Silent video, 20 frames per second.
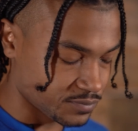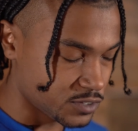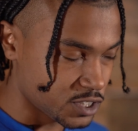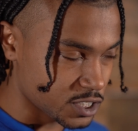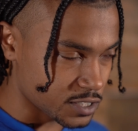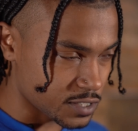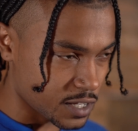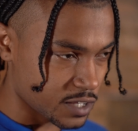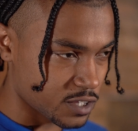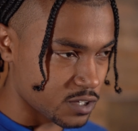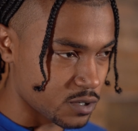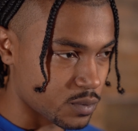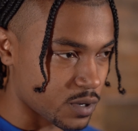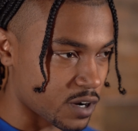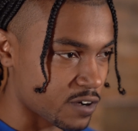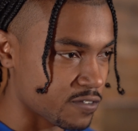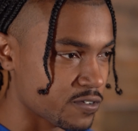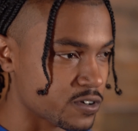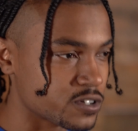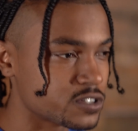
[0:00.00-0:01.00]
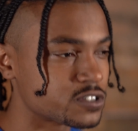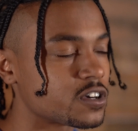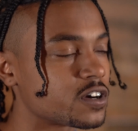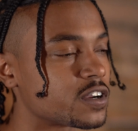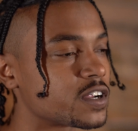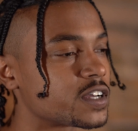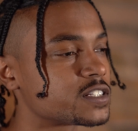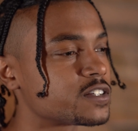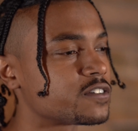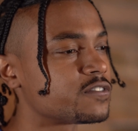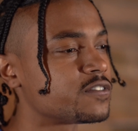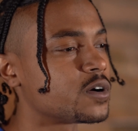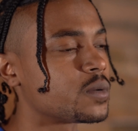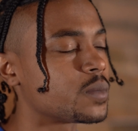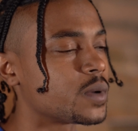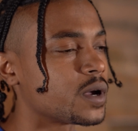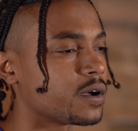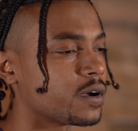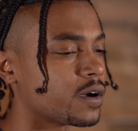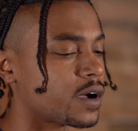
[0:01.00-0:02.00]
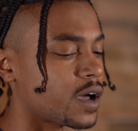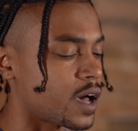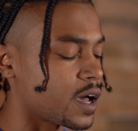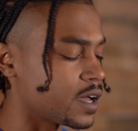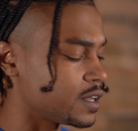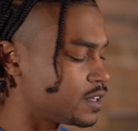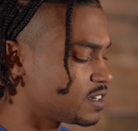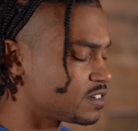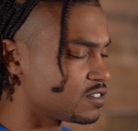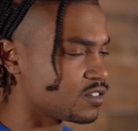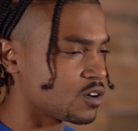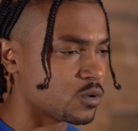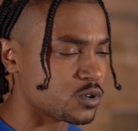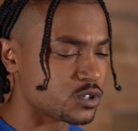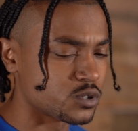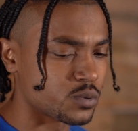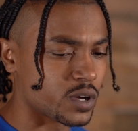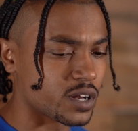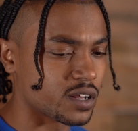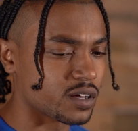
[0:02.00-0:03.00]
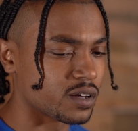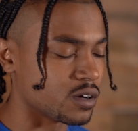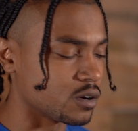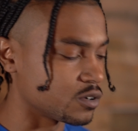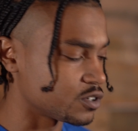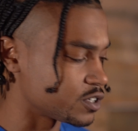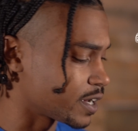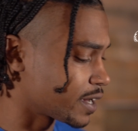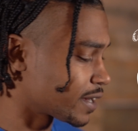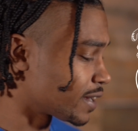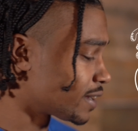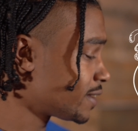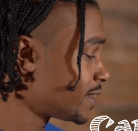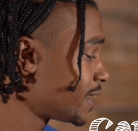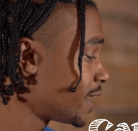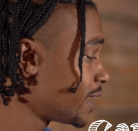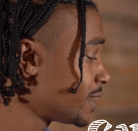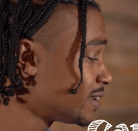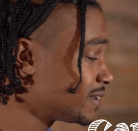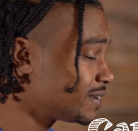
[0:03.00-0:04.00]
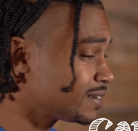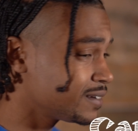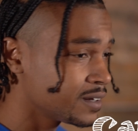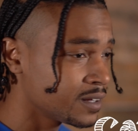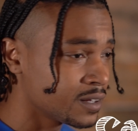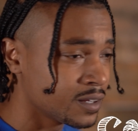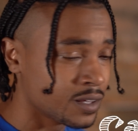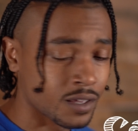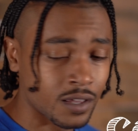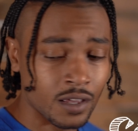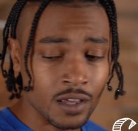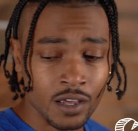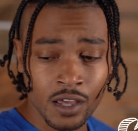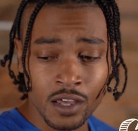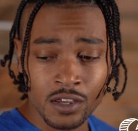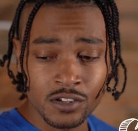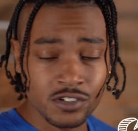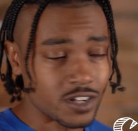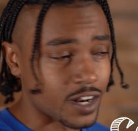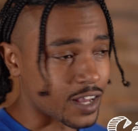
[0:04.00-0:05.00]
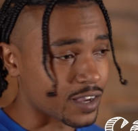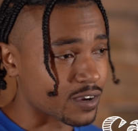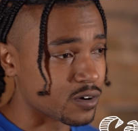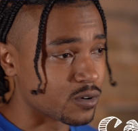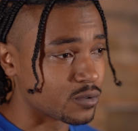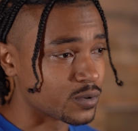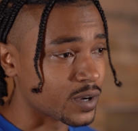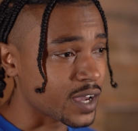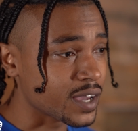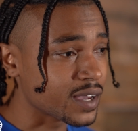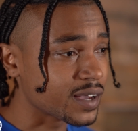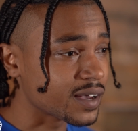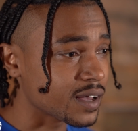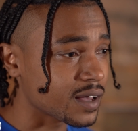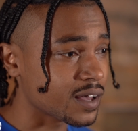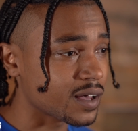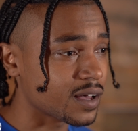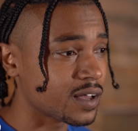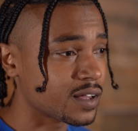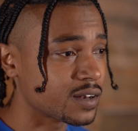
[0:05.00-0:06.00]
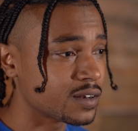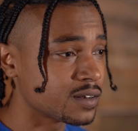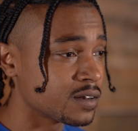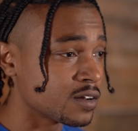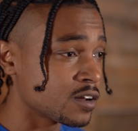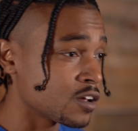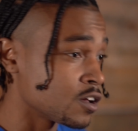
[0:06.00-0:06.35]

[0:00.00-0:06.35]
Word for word: Just like you, when I first started as a filmmaker, I didn't know which way to go. Should I get Canon? Should I go Nikon?